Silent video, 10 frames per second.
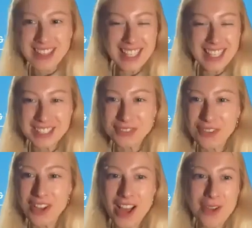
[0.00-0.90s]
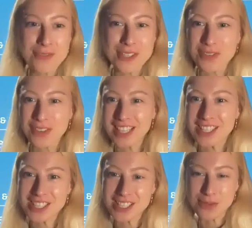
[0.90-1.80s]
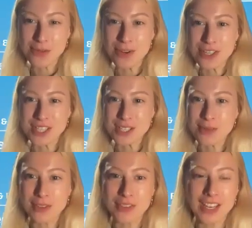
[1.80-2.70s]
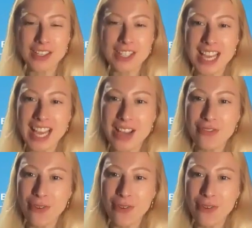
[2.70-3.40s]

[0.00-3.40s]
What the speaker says: Thanks for jumping in just to watch this quick video to hear